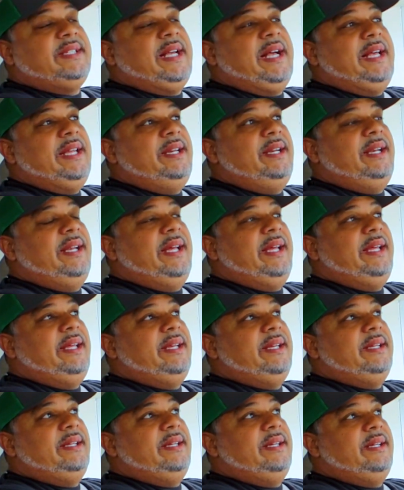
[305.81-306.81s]
kind of like
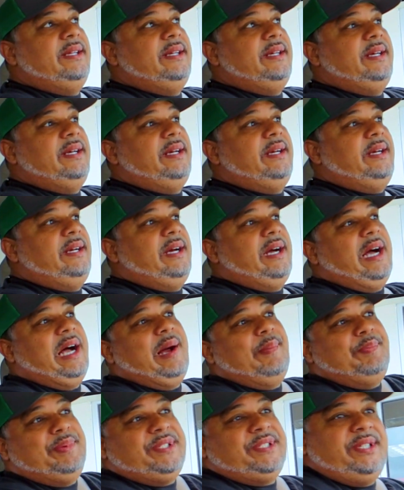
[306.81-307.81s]

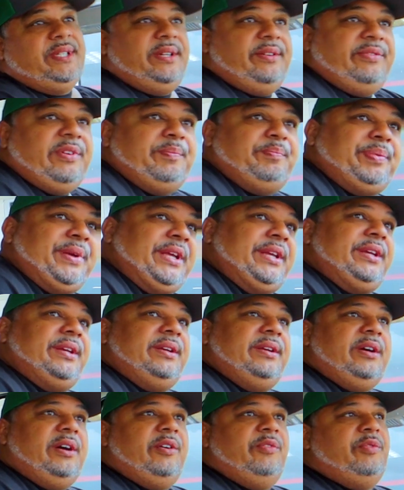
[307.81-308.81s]
opposite of
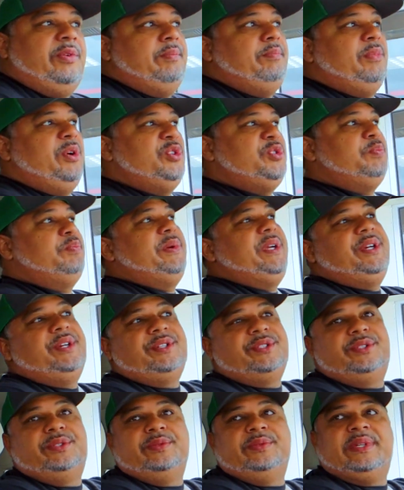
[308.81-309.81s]
opinion of what most
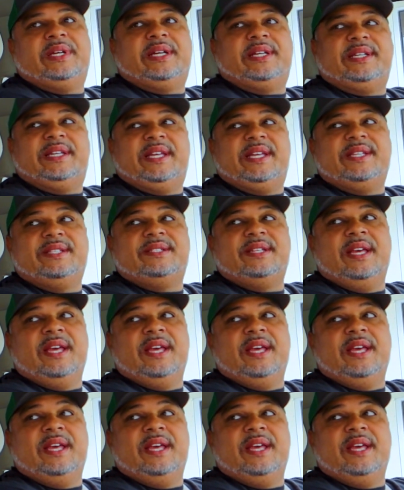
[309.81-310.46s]
breeders do nowadays.